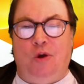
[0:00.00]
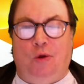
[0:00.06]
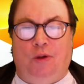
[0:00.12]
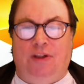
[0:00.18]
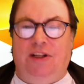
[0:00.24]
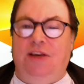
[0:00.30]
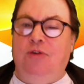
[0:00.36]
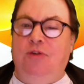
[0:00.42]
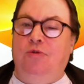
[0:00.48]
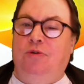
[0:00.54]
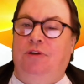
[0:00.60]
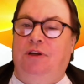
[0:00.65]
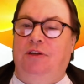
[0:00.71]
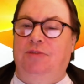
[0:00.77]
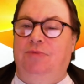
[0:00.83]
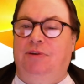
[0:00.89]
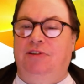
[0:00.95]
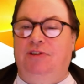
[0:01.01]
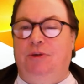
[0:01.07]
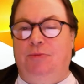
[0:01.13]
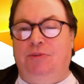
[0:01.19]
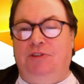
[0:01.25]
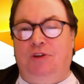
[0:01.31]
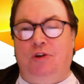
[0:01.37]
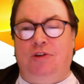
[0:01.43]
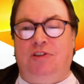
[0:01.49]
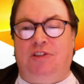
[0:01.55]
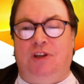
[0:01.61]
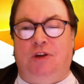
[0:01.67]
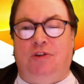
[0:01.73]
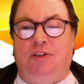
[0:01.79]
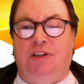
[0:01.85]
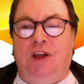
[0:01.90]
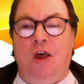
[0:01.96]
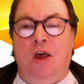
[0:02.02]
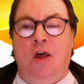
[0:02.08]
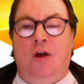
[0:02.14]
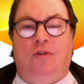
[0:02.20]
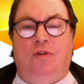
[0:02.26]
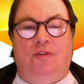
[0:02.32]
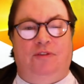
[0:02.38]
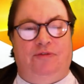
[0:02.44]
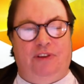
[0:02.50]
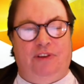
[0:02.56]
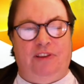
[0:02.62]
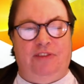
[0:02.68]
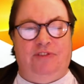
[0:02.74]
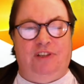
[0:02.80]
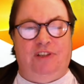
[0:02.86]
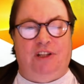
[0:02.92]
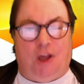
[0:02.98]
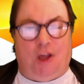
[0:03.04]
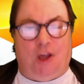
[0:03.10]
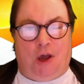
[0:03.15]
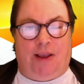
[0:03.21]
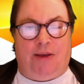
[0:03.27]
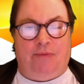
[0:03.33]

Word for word: holiday organised by Thomas Cook started on the 5th of July.